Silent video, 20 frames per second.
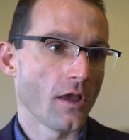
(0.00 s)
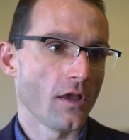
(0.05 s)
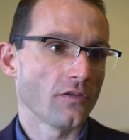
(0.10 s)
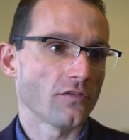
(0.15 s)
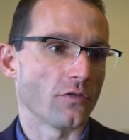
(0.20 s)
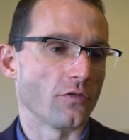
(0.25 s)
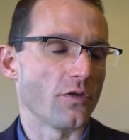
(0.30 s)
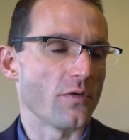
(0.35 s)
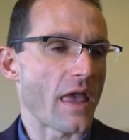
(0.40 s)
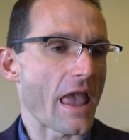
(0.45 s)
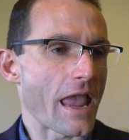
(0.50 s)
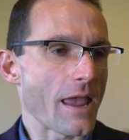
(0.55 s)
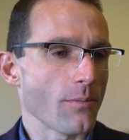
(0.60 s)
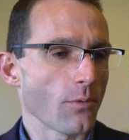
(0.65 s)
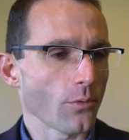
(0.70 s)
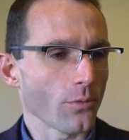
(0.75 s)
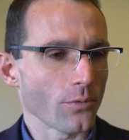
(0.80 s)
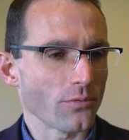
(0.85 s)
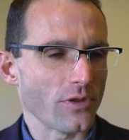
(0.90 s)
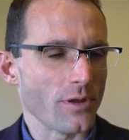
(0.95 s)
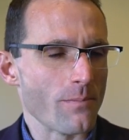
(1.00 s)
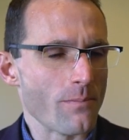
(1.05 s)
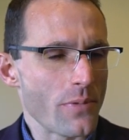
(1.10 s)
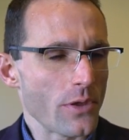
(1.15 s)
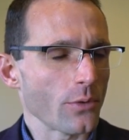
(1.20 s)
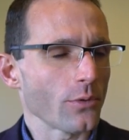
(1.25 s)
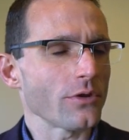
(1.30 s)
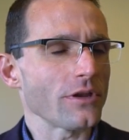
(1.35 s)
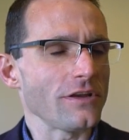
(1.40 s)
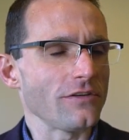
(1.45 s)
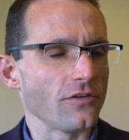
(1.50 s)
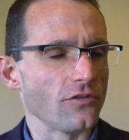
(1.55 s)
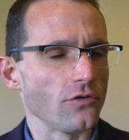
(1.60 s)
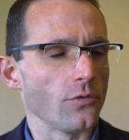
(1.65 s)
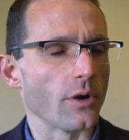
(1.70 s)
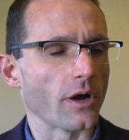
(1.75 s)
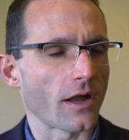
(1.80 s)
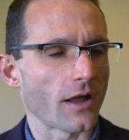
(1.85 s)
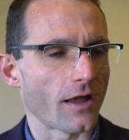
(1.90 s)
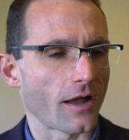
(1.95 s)
So the, able, the ability to
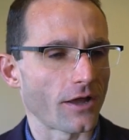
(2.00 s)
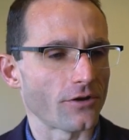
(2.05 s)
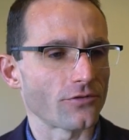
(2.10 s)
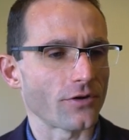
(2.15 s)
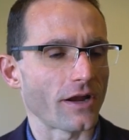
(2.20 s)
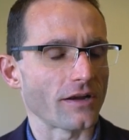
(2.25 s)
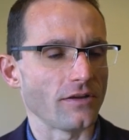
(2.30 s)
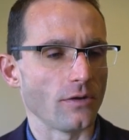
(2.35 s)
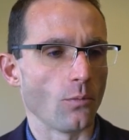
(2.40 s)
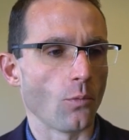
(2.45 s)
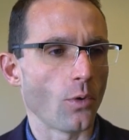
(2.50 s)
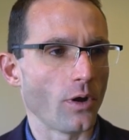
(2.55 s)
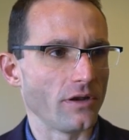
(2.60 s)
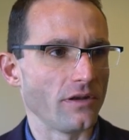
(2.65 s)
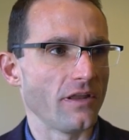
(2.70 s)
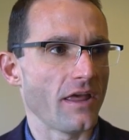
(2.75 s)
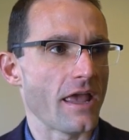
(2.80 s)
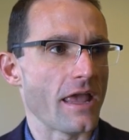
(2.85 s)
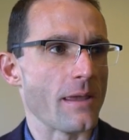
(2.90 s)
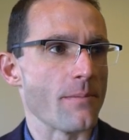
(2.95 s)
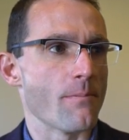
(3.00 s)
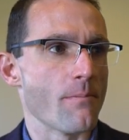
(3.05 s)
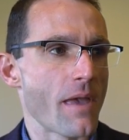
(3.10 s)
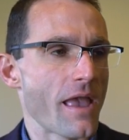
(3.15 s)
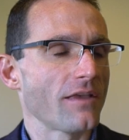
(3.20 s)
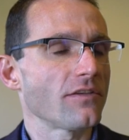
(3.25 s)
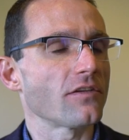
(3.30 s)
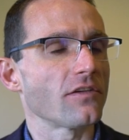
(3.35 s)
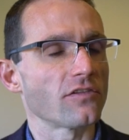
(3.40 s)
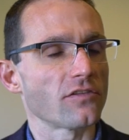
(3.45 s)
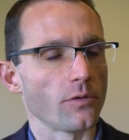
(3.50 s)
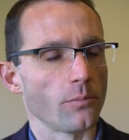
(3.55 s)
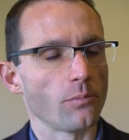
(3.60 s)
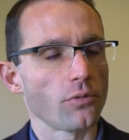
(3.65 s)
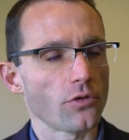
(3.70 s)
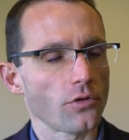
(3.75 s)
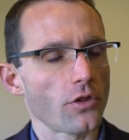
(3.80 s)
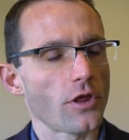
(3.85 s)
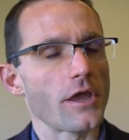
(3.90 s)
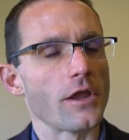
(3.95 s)
do a contract in one day makes us a
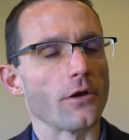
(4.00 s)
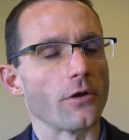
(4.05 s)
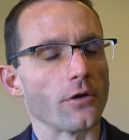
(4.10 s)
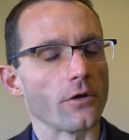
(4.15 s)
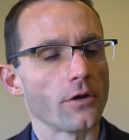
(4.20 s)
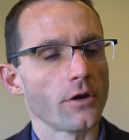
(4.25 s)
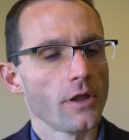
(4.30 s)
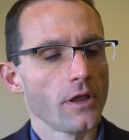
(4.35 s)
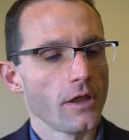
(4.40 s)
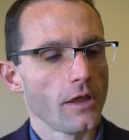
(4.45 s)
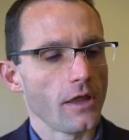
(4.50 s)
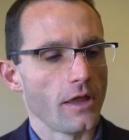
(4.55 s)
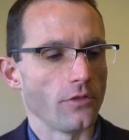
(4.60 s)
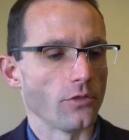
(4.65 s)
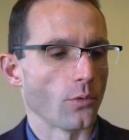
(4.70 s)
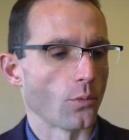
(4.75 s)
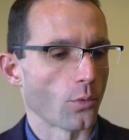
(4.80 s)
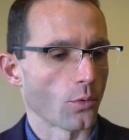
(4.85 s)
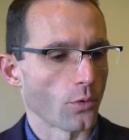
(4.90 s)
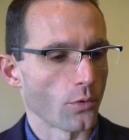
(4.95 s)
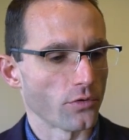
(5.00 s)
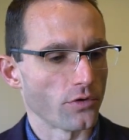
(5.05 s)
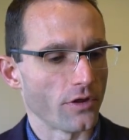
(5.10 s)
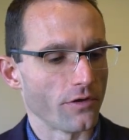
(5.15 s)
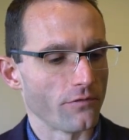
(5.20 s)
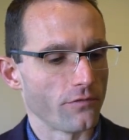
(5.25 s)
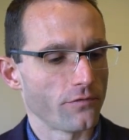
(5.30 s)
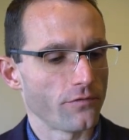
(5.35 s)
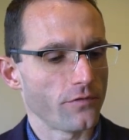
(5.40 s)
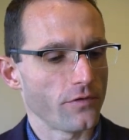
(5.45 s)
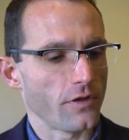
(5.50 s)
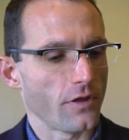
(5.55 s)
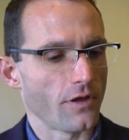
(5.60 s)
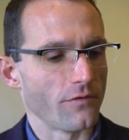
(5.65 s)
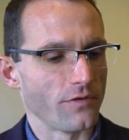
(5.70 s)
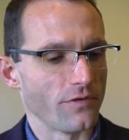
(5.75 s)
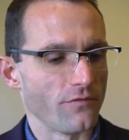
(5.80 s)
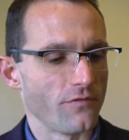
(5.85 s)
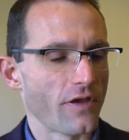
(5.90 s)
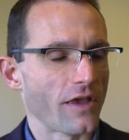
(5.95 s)
player in the world of,
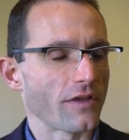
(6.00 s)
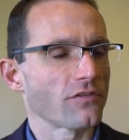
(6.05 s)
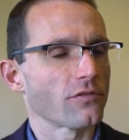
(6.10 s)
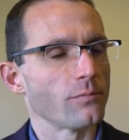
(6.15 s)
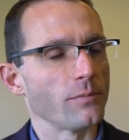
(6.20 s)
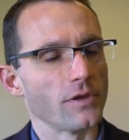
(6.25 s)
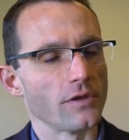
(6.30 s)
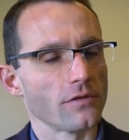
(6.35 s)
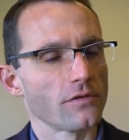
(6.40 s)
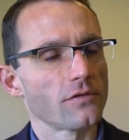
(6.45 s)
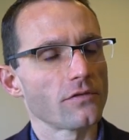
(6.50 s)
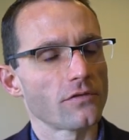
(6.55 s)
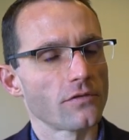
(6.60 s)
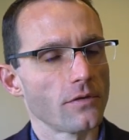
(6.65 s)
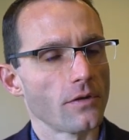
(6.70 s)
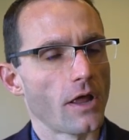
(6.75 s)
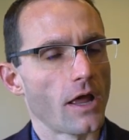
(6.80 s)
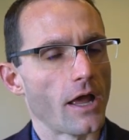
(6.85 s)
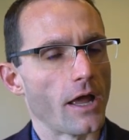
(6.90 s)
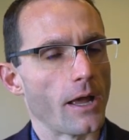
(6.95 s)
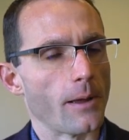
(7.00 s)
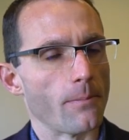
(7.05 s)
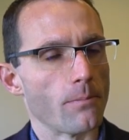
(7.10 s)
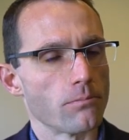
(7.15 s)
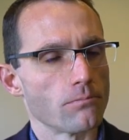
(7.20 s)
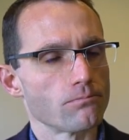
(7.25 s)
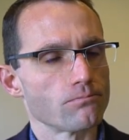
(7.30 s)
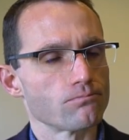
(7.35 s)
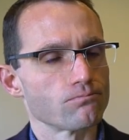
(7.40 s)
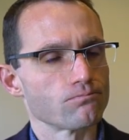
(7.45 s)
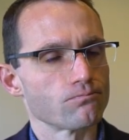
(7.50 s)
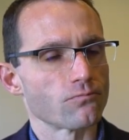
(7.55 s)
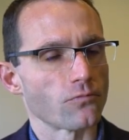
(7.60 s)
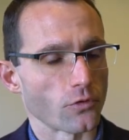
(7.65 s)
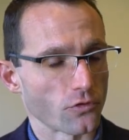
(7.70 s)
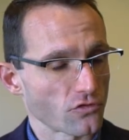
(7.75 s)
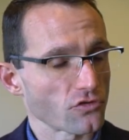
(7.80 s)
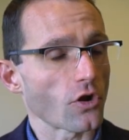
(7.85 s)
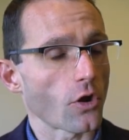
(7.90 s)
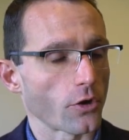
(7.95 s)
of investments uh,
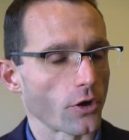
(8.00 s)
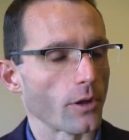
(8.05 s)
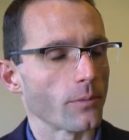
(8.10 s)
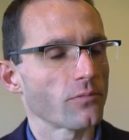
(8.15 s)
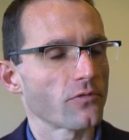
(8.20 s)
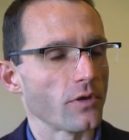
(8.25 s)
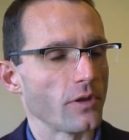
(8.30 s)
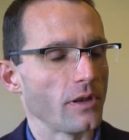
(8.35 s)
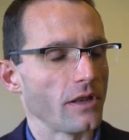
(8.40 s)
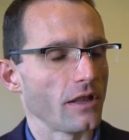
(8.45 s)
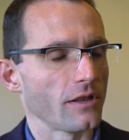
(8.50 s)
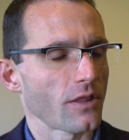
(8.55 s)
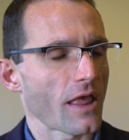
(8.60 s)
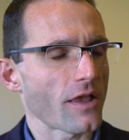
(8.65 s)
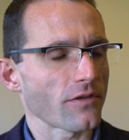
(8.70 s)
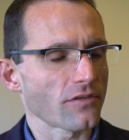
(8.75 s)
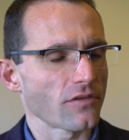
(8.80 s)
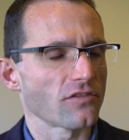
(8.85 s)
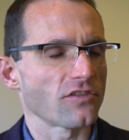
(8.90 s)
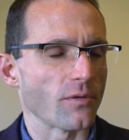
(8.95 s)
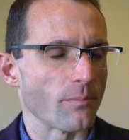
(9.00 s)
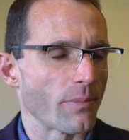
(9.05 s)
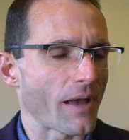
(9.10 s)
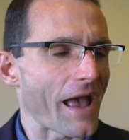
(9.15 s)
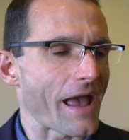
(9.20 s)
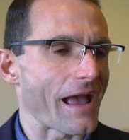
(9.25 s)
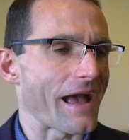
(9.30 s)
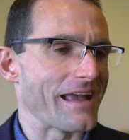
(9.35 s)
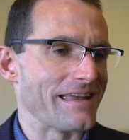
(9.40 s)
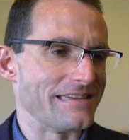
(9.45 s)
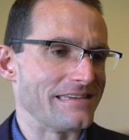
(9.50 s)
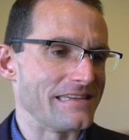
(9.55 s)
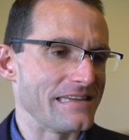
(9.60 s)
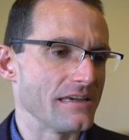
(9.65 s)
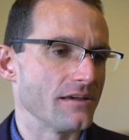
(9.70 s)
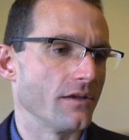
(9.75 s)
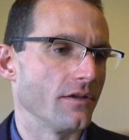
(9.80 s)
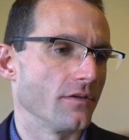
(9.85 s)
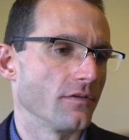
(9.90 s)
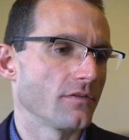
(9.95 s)
for startups. It allows us to buy
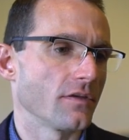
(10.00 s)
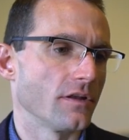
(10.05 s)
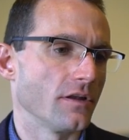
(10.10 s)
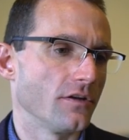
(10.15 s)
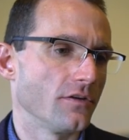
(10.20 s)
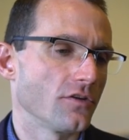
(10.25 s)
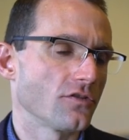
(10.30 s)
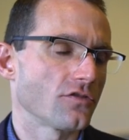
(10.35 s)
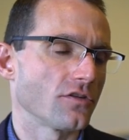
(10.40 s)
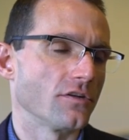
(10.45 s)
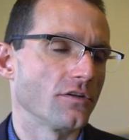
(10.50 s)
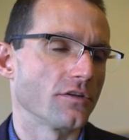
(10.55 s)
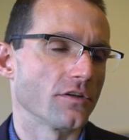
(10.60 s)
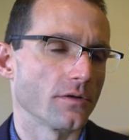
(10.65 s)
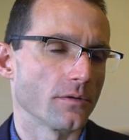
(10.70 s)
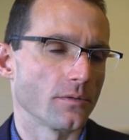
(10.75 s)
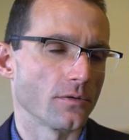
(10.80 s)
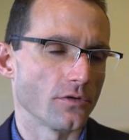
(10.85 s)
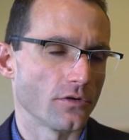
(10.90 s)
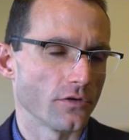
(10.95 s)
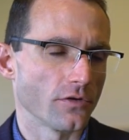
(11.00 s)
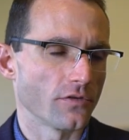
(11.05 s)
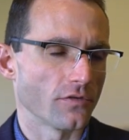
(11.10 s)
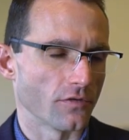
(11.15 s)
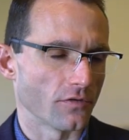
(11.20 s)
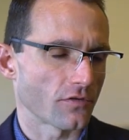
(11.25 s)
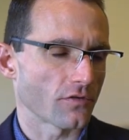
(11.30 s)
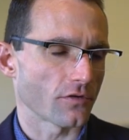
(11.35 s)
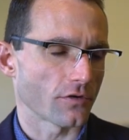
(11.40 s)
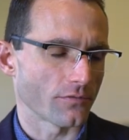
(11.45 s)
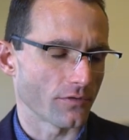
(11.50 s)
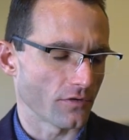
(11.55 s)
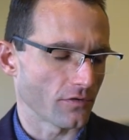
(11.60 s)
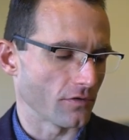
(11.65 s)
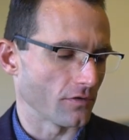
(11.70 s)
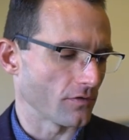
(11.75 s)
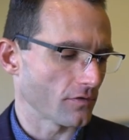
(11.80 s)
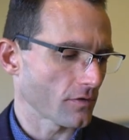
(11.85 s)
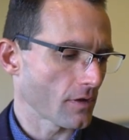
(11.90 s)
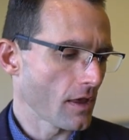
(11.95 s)
ideas in addition to goods and
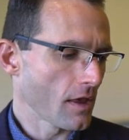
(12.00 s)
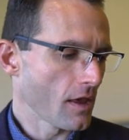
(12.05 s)
services.